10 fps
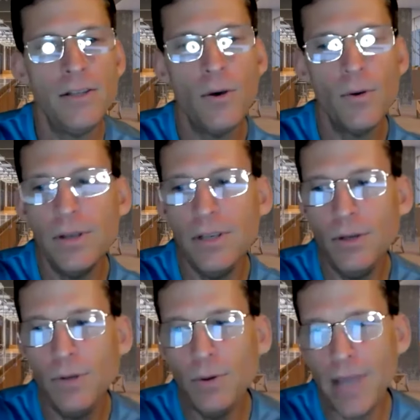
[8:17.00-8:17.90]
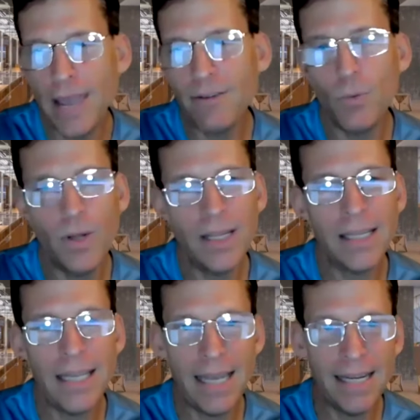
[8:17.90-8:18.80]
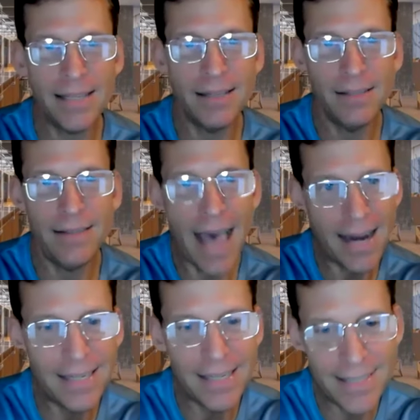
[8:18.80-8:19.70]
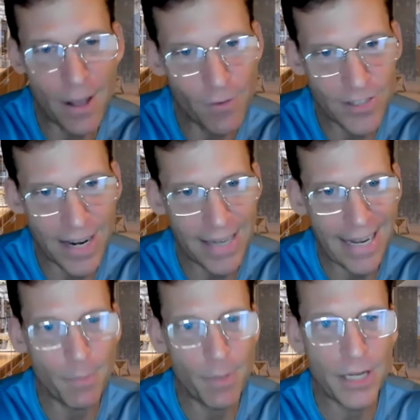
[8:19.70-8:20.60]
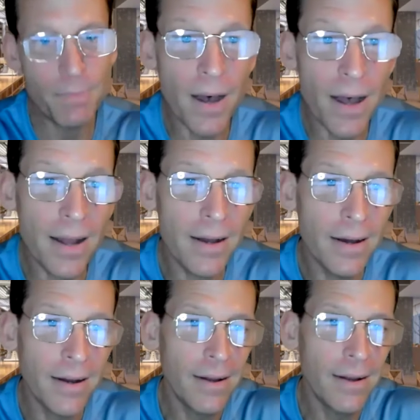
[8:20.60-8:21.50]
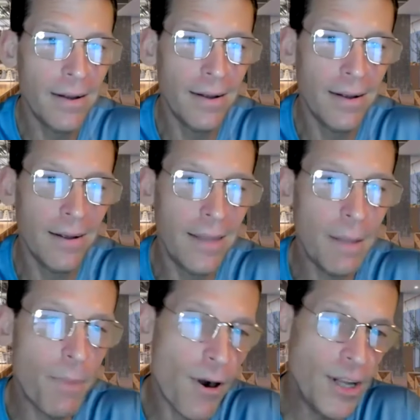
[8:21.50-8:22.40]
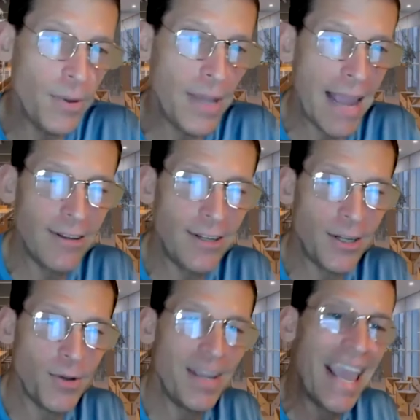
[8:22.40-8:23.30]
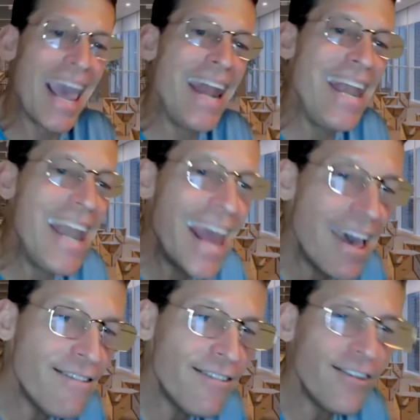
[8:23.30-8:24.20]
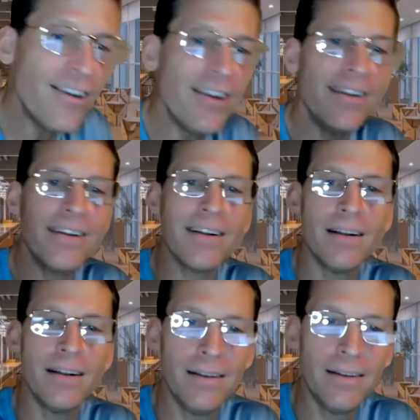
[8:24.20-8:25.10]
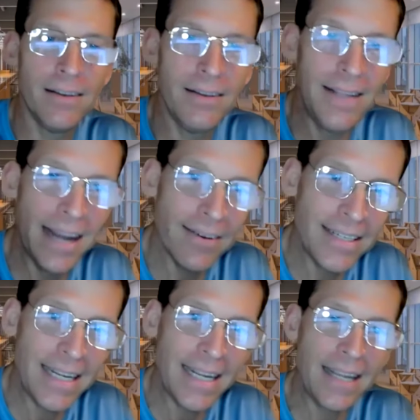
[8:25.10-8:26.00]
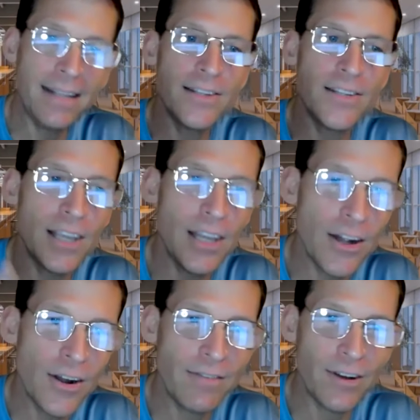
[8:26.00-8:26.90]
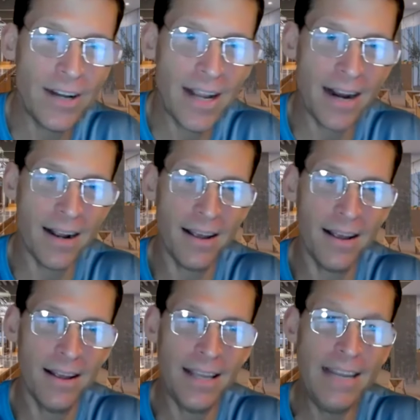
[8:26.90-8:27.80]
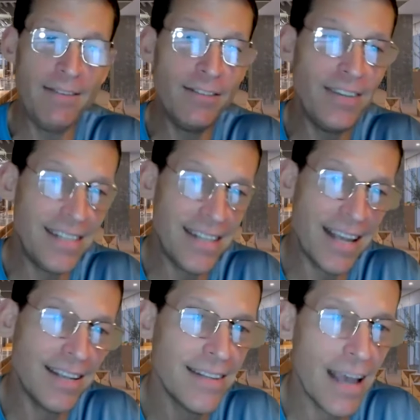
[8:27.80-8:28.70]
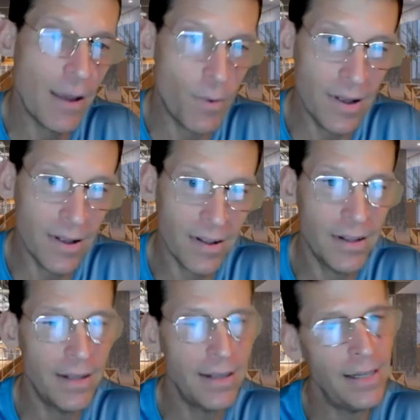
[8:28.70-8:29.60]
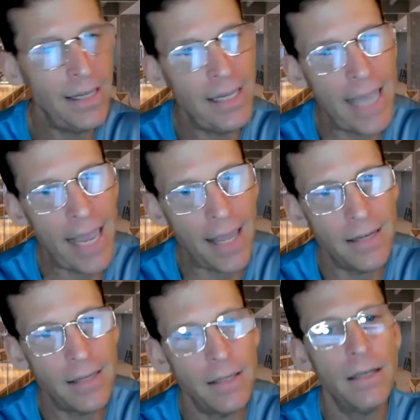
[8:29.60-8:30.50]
So you you gave it willingly, and it's that in itself was not a data breach, but the party you gave it to can never guarantee the security of your data, even if he says, I will. He mm-hmm. can't.